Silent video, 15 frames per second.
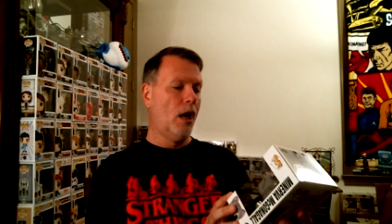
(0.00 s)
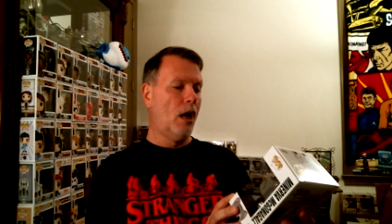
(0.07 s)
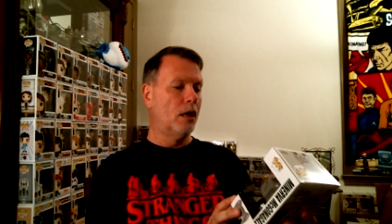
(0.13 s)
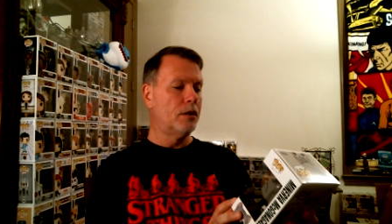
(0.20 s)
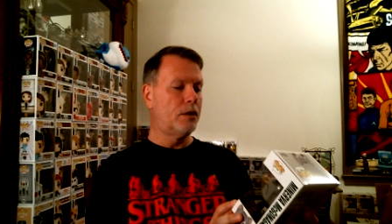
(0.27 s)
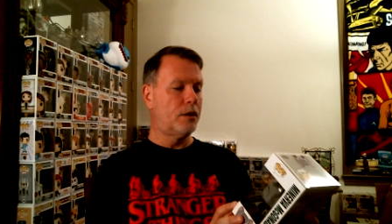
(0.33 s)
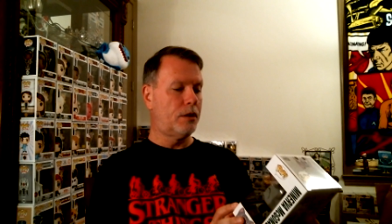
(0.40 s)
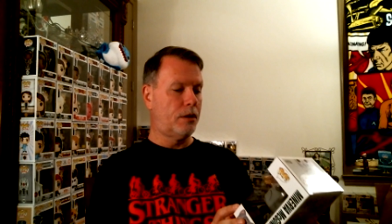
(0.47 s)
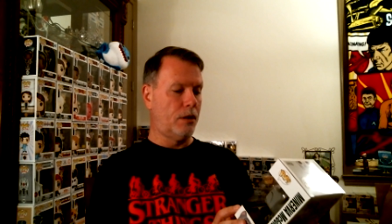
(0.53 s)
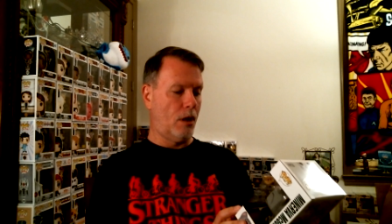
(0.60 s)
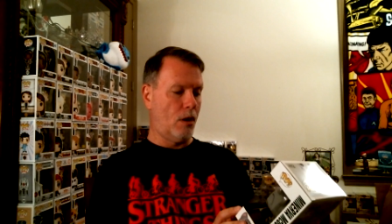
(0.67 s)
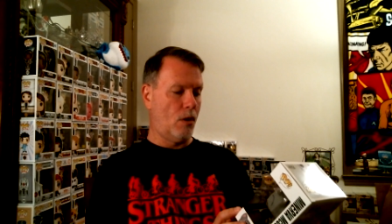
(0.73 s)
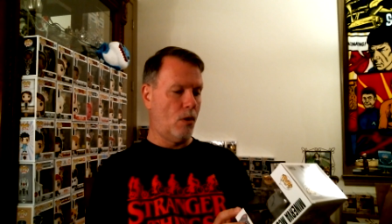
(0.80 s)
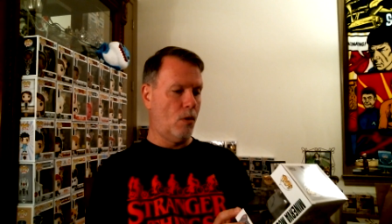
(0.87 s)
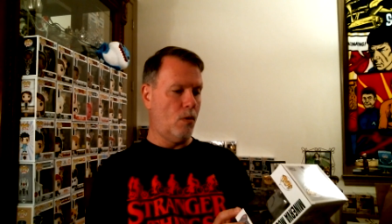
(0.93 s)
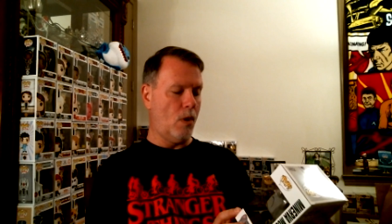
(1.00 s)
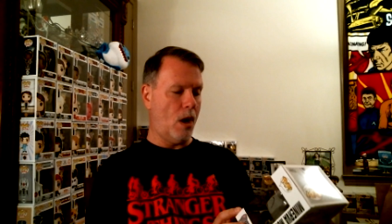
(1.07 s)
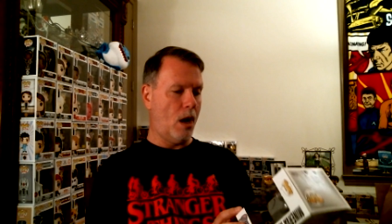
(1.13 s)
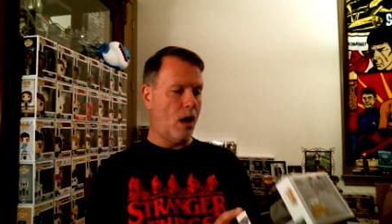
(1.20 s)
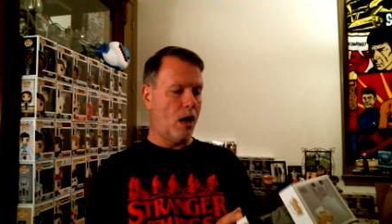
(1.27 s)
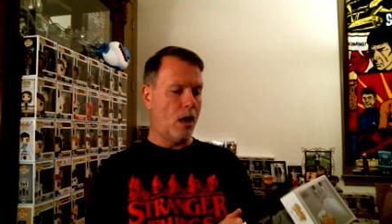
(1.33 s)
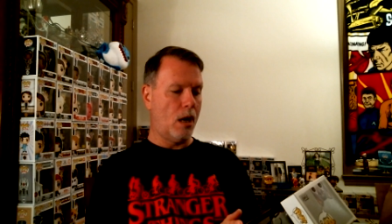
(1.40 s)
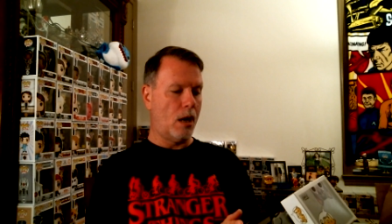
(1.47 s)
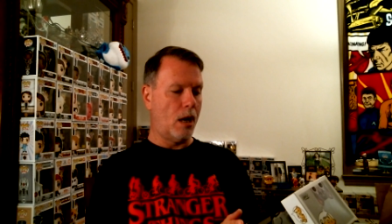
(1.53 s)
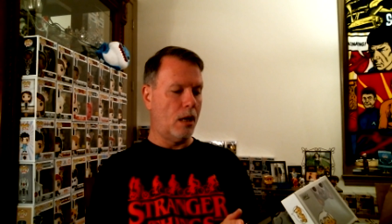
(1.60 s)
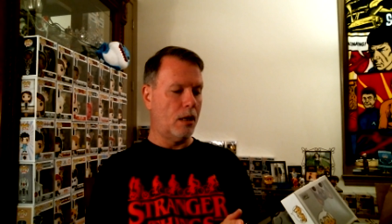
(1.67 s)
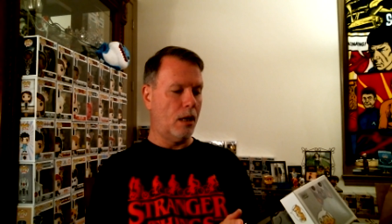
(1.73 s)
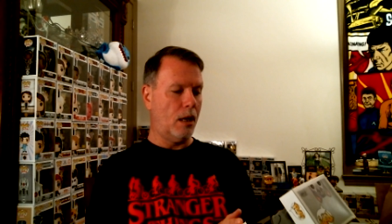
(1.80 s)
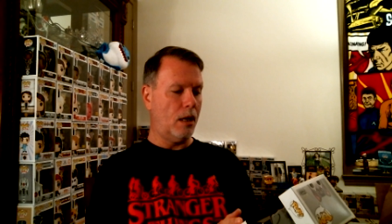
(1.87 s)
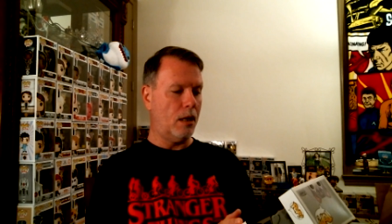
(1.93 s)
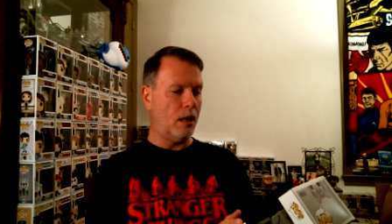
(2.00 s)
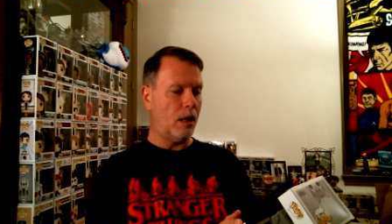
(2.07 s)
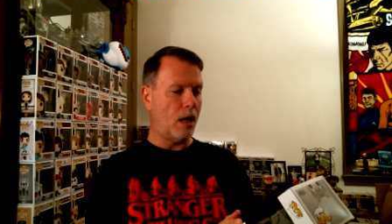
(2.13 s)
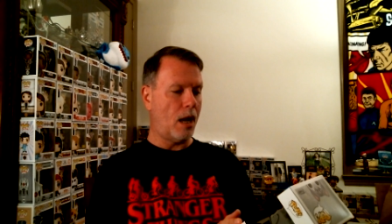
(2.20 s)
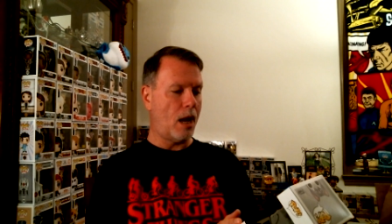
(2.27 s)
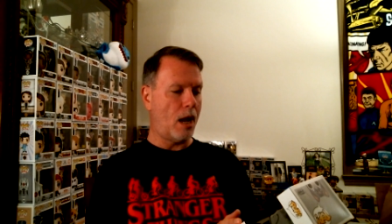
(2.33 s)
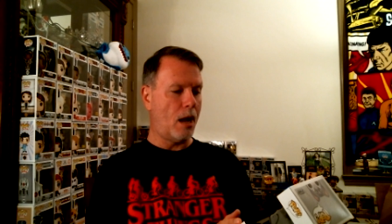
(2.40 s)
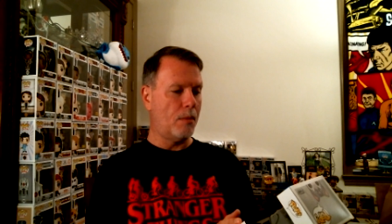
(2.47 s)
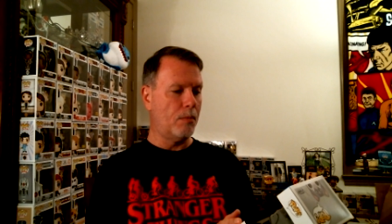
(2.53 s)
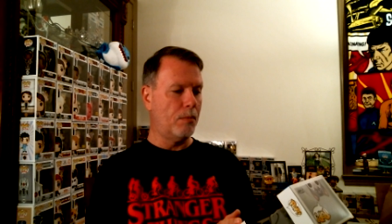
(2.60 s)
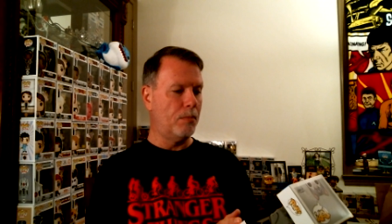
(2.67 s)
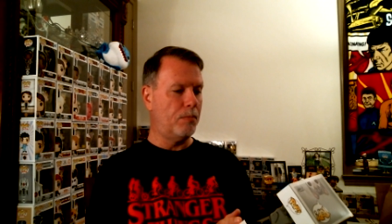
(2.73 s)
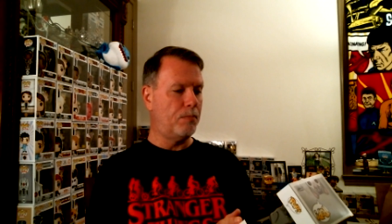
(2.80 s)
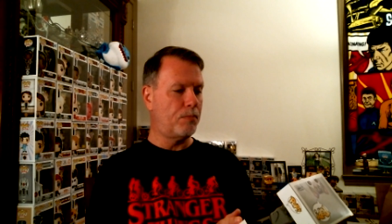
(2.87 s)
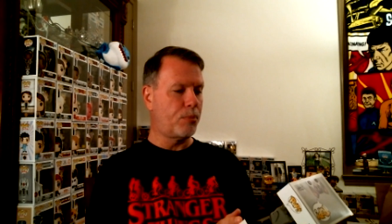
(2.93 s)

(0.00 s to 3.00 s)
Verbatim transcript: So uh, I'm